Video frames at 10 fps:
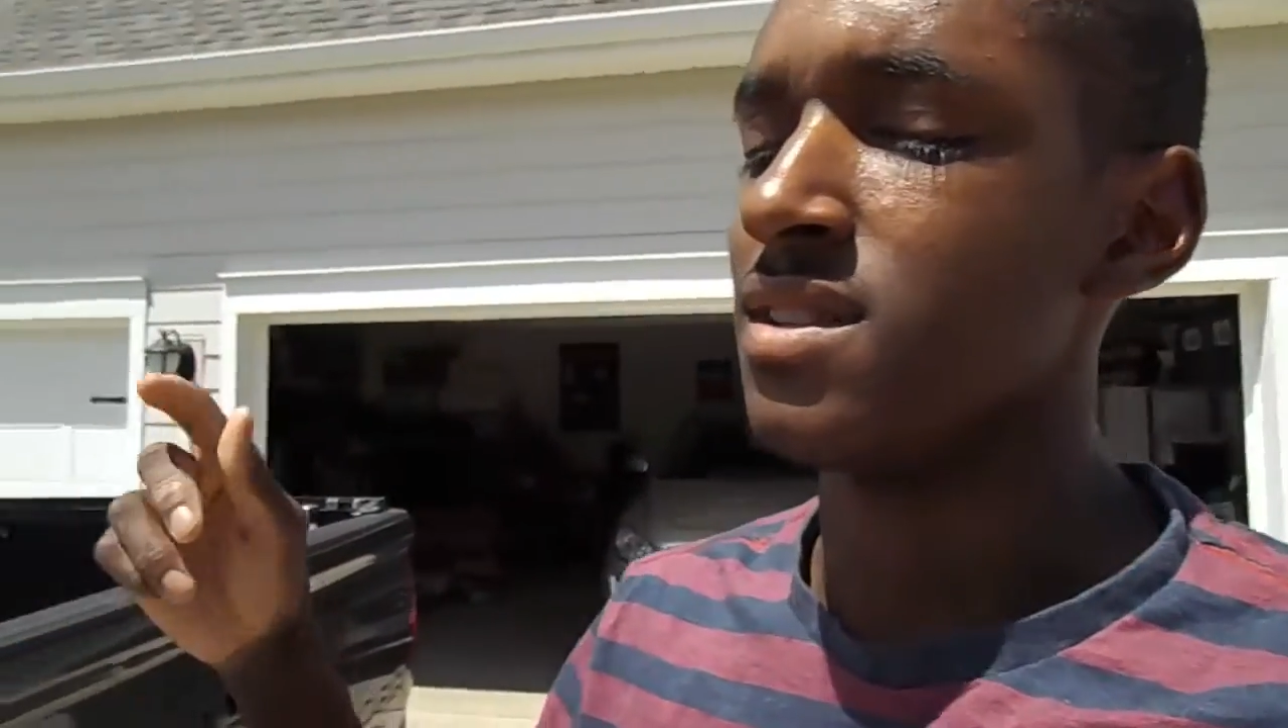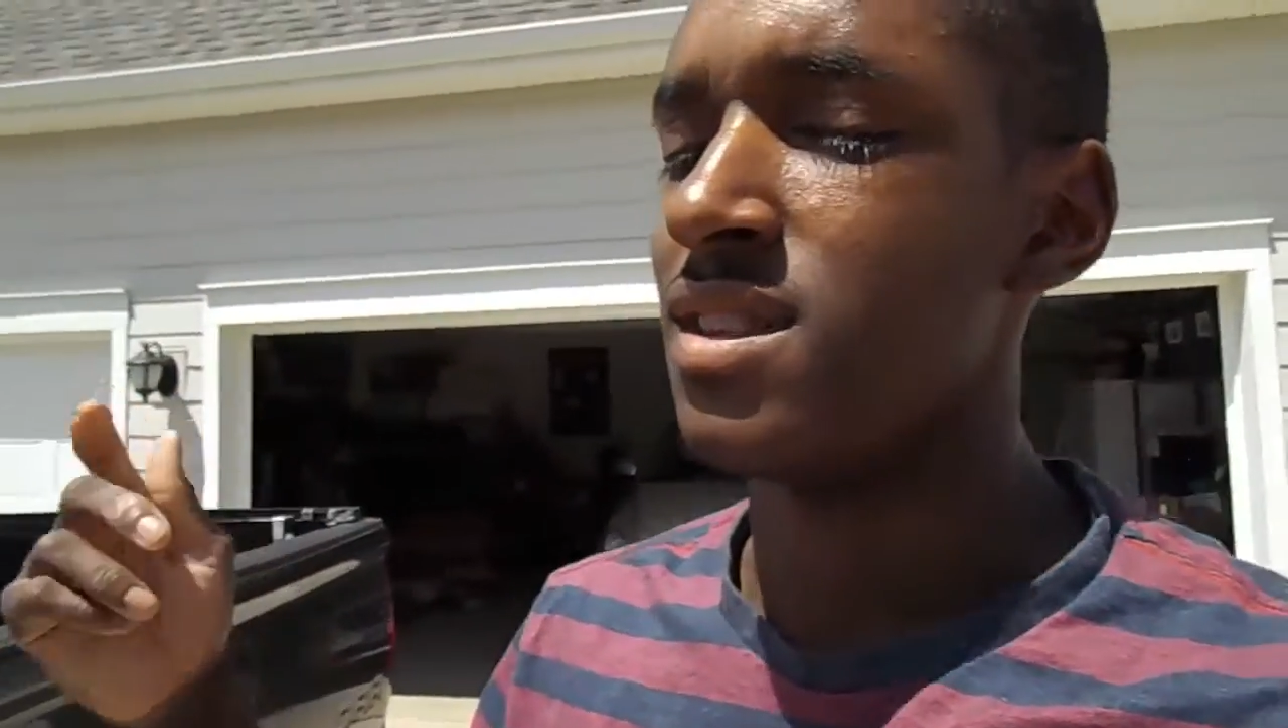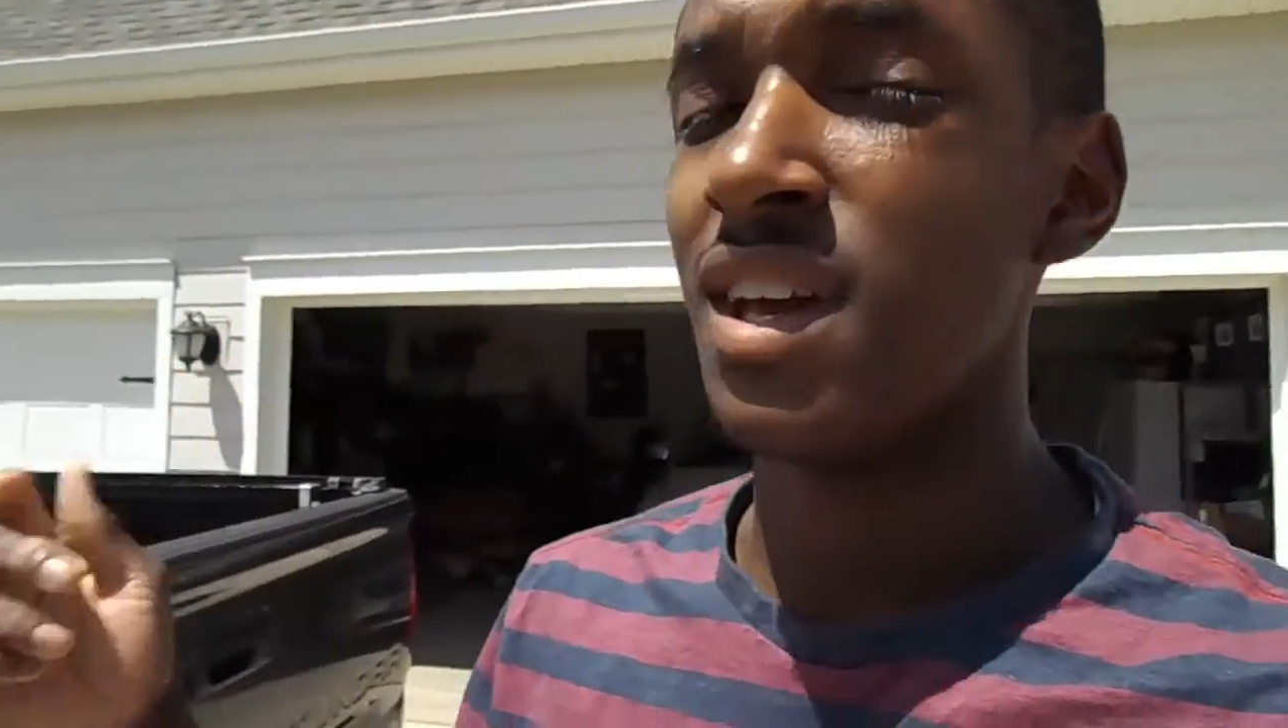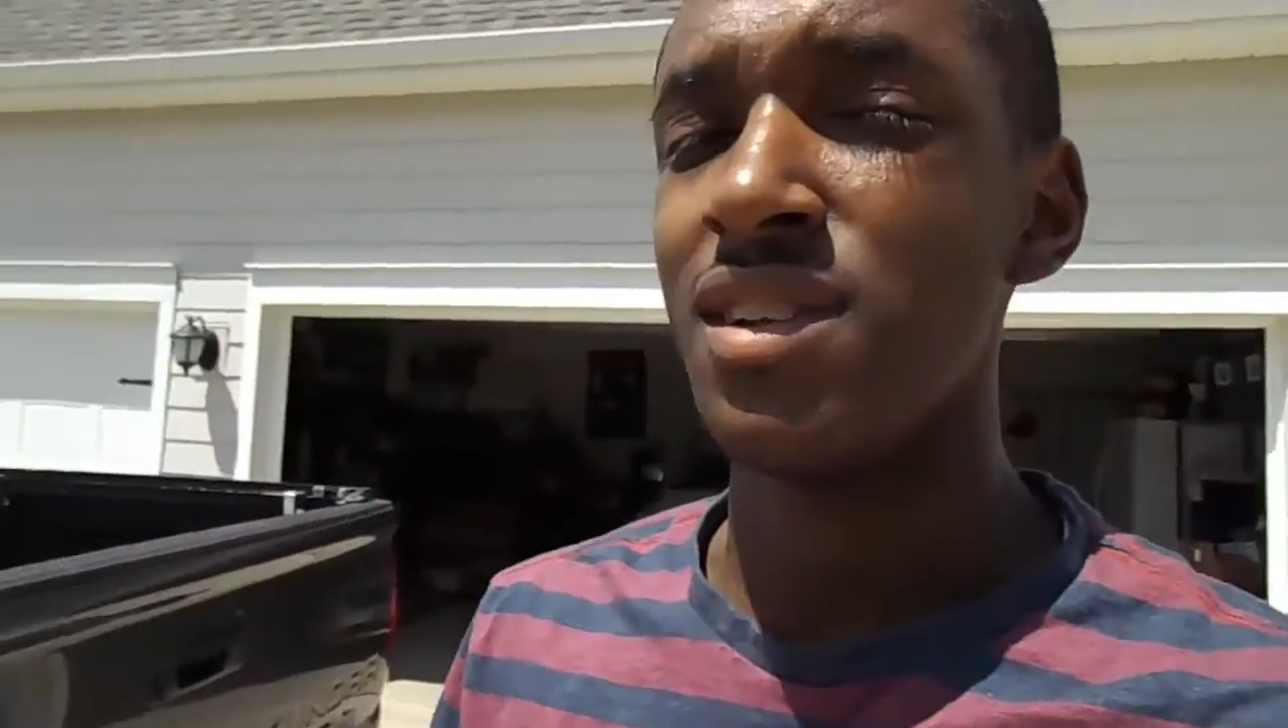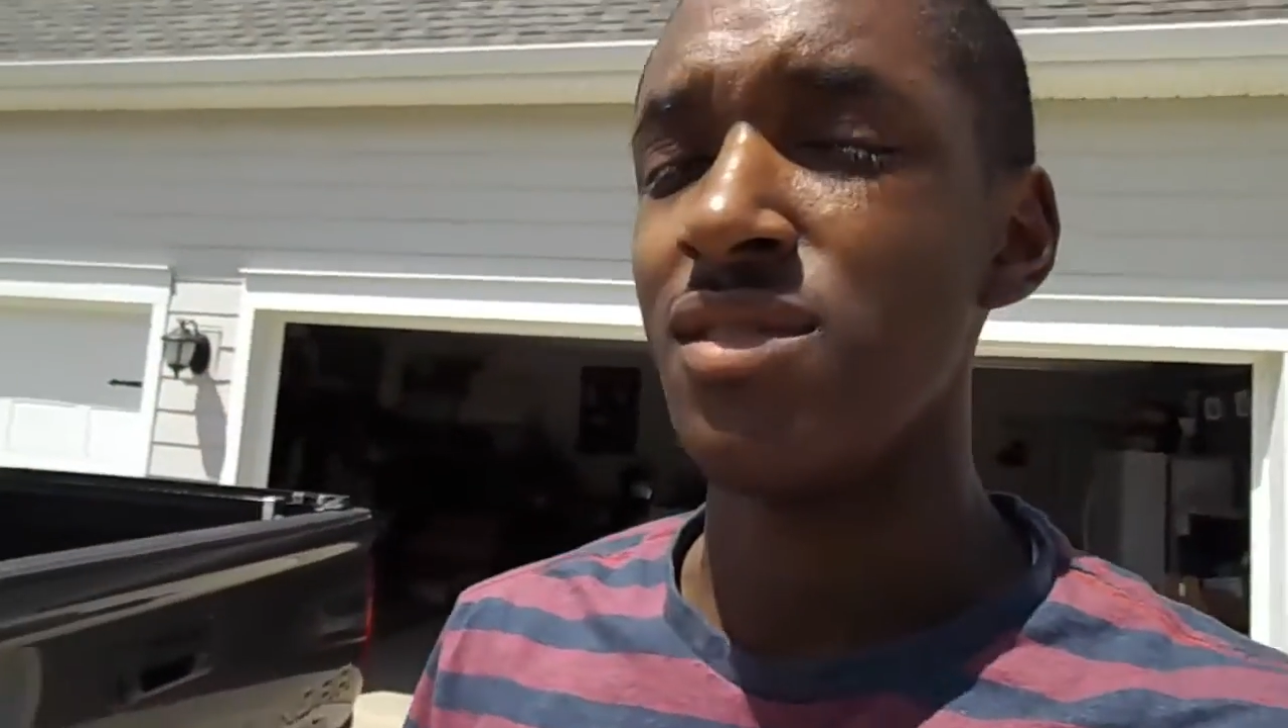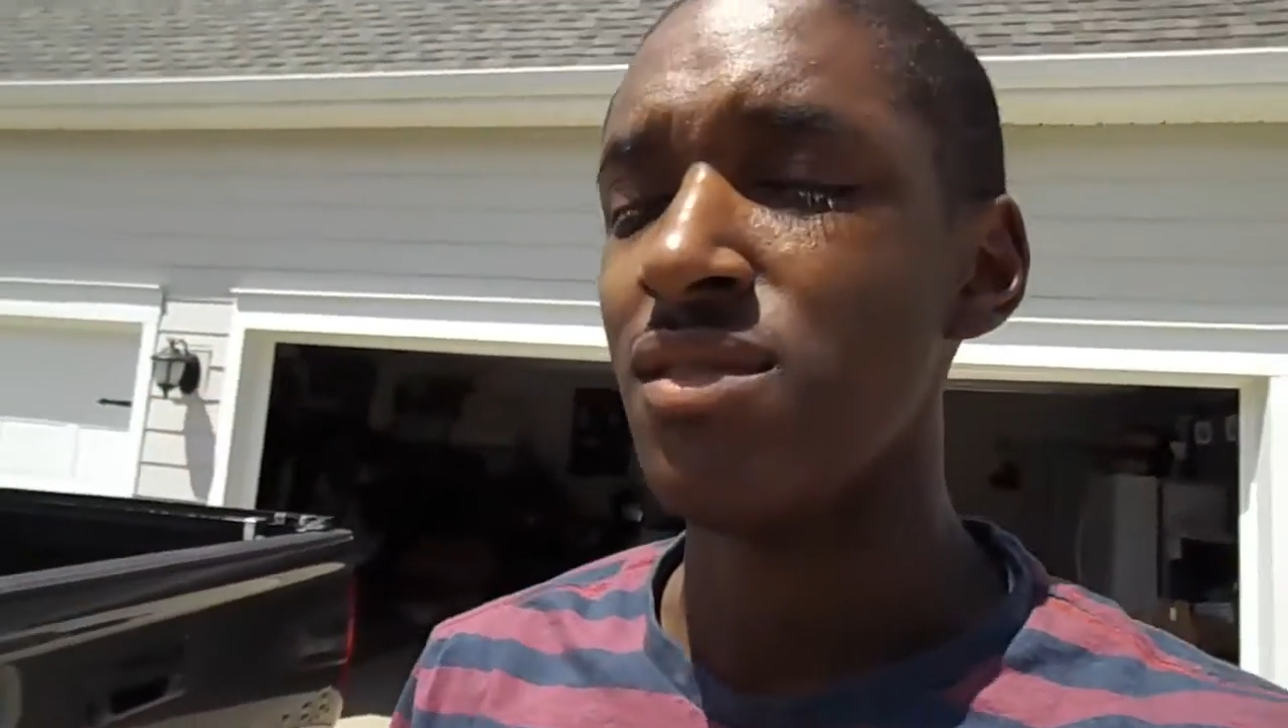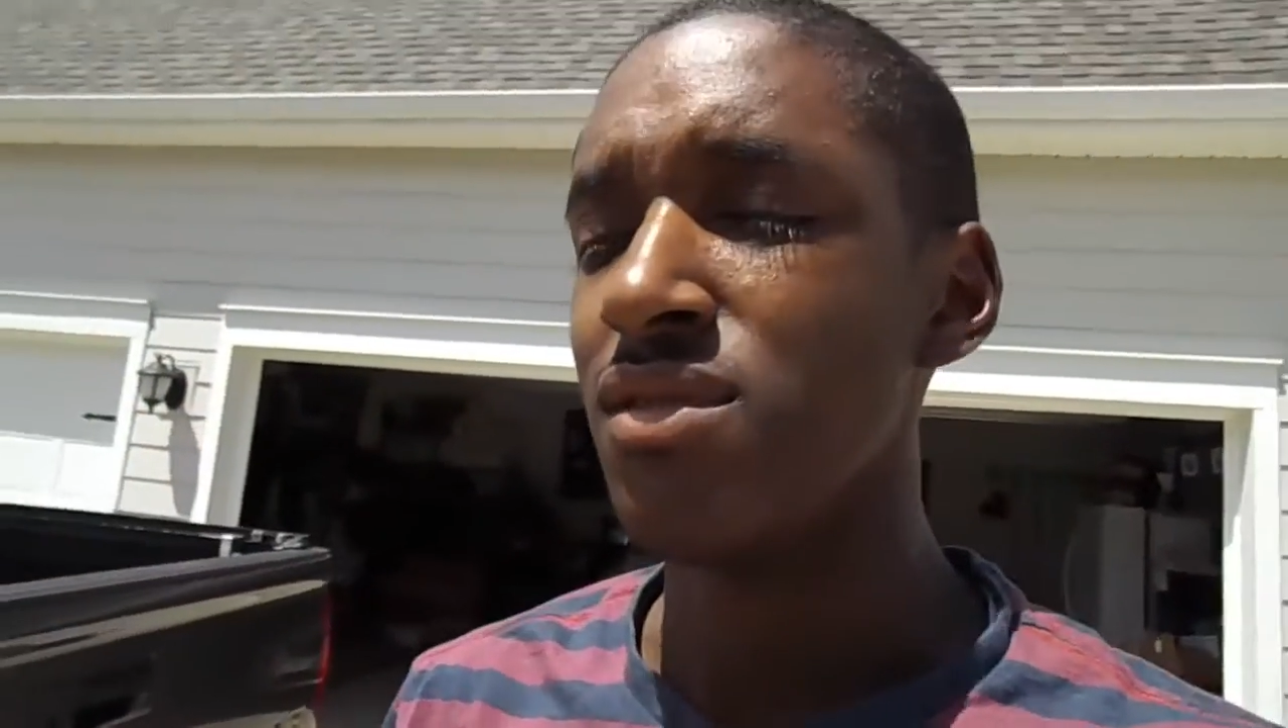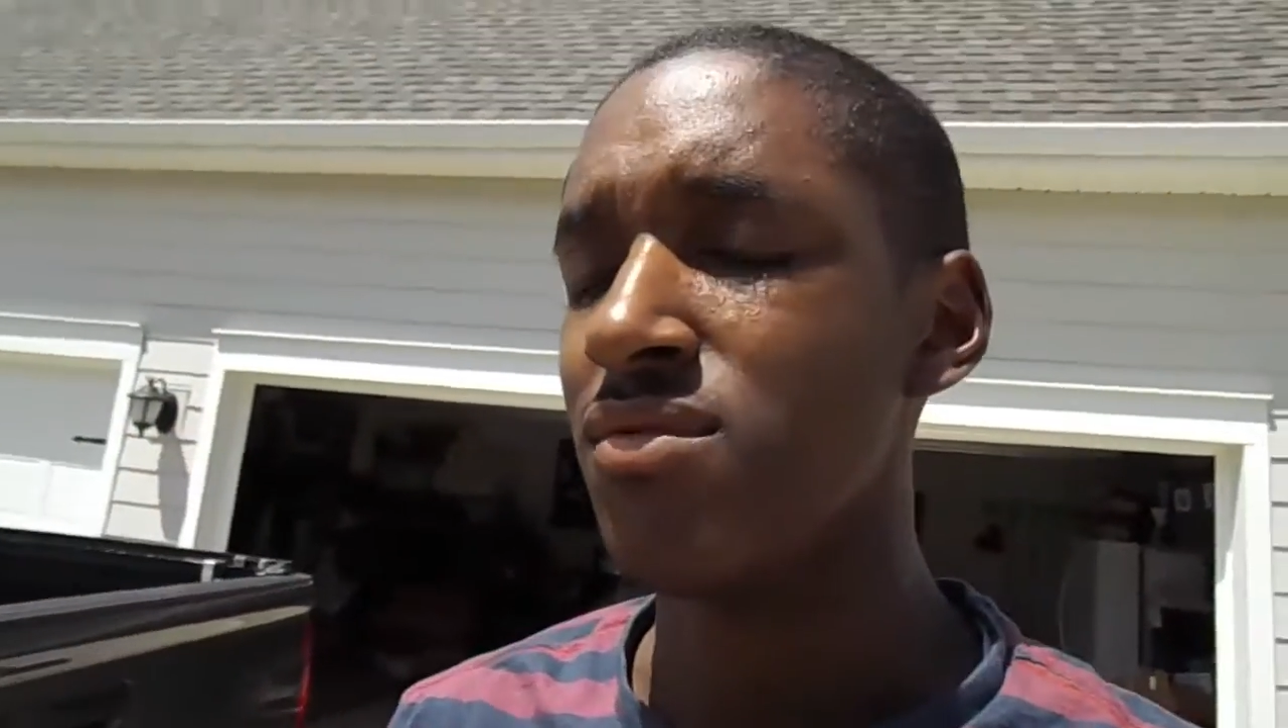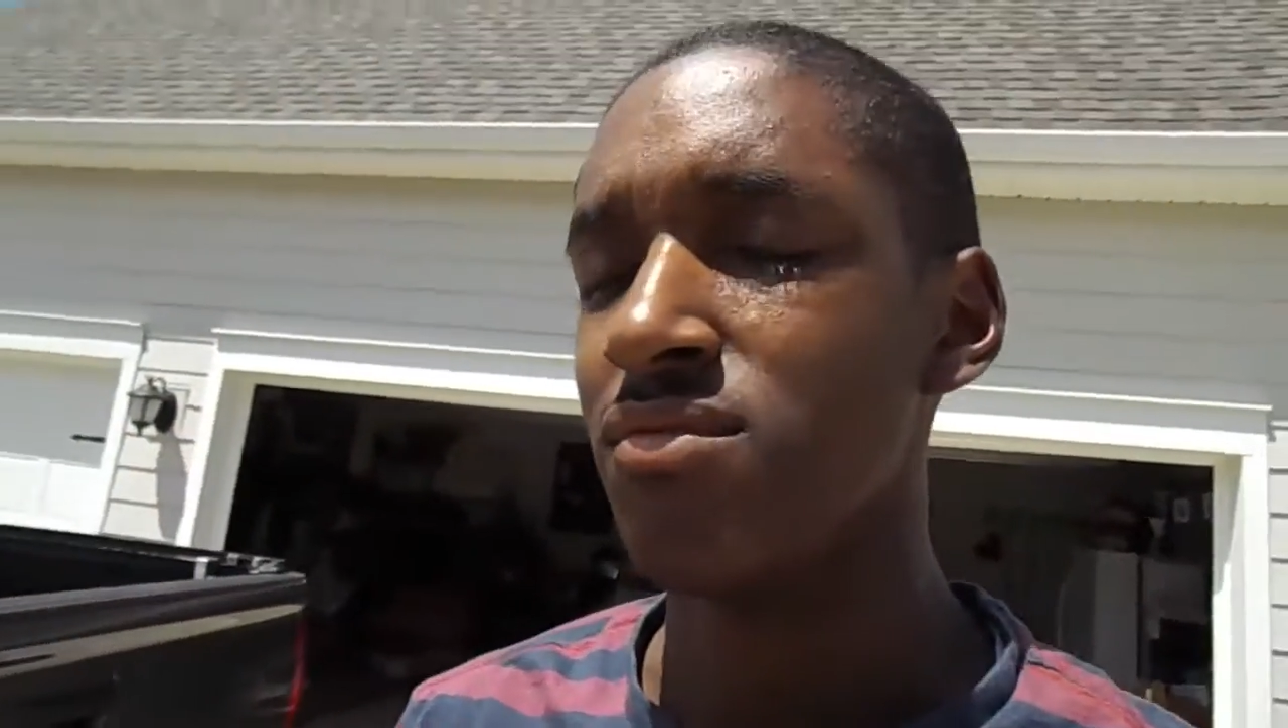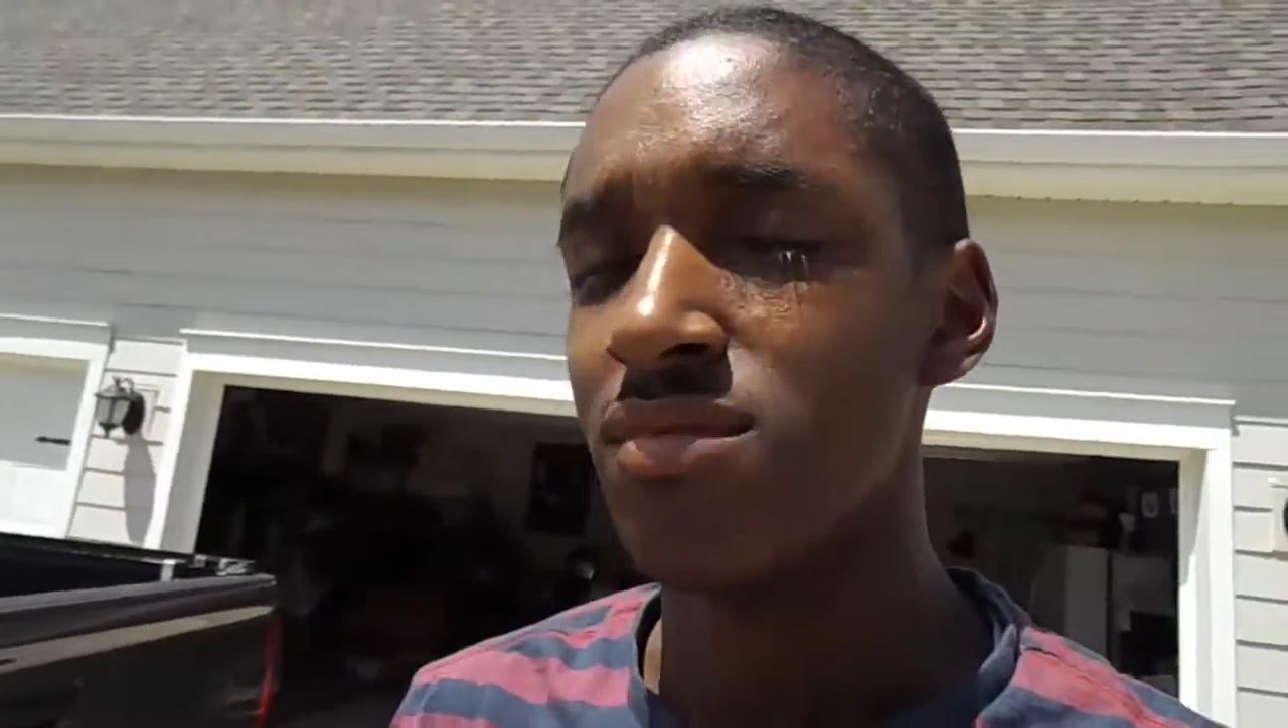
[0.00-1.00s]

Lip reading: they do